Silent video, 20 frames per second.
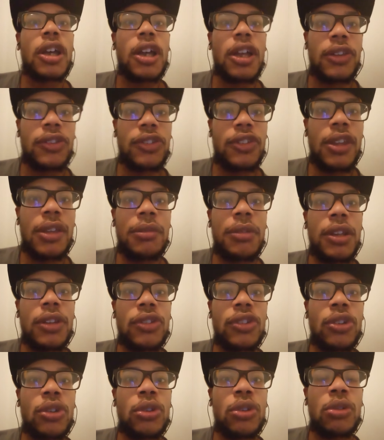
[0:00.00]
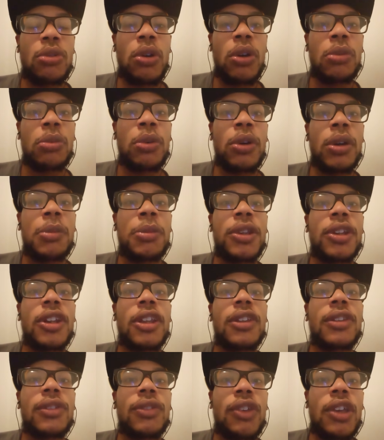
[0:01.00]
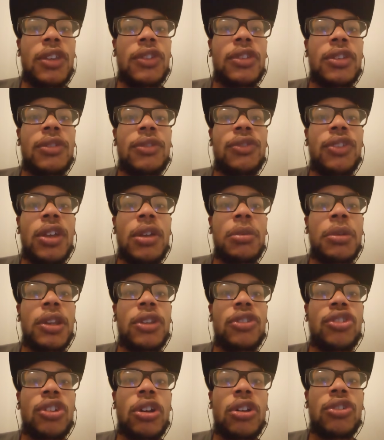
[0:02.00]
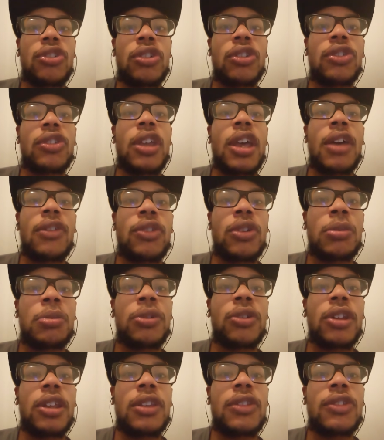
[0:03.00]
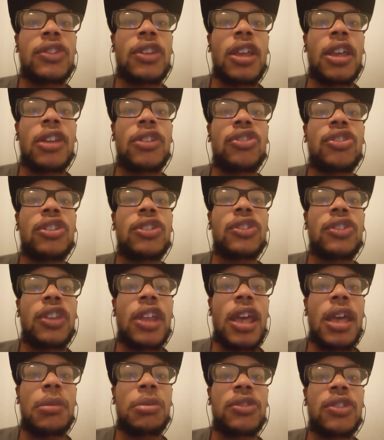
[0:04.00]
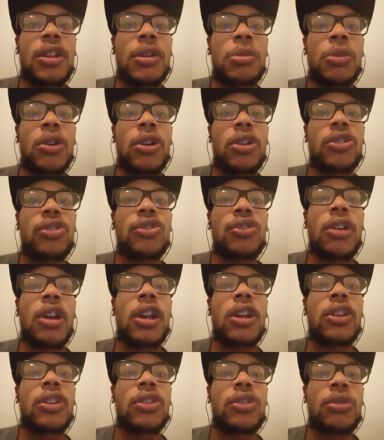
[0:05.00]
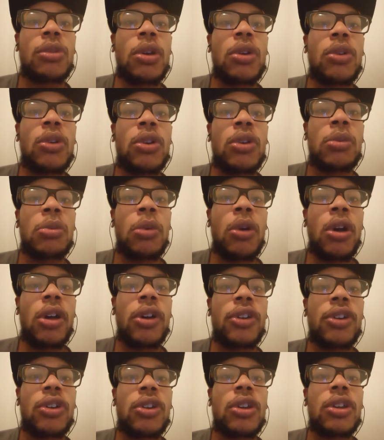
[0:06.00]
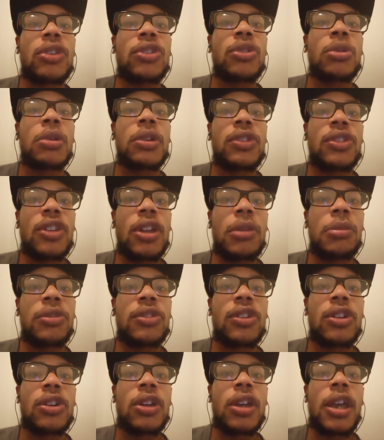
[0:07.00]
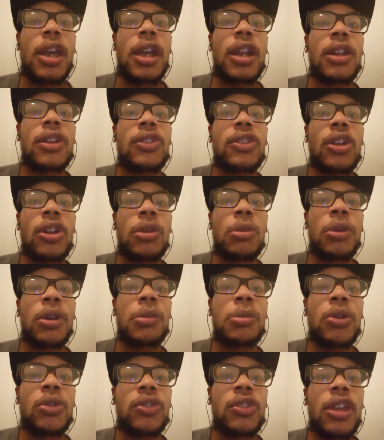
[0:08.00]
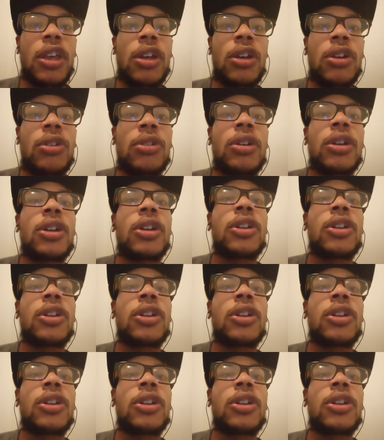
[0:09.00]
A 72 year old woman is facing felony charges after police say she stabbed someone trying to throw her walker into a dumpster at a Delaware motel.